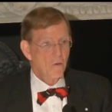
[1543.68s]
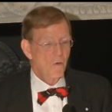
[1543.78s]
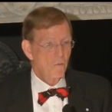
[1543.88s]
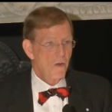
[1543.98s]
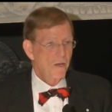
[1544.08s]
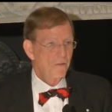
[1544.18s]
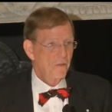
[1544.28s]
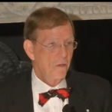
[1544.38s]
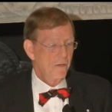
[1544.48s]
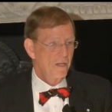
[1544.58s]
Cornwallis
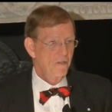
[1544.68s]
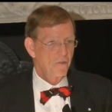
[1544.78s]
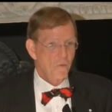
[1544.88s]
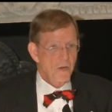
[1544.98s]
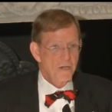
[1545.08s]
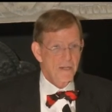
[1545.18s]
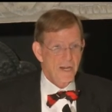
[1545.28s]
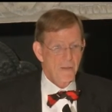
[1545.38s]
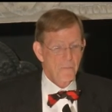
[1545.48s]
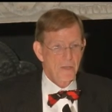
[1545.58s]
called it his great
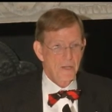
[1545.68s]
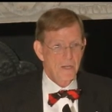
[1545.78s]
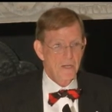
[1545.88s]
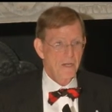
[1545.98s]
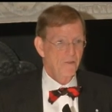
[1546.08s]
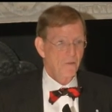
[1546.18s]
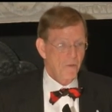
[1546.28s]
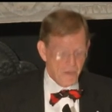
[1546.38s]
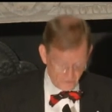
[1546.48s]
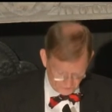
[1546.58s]
campaign, his grand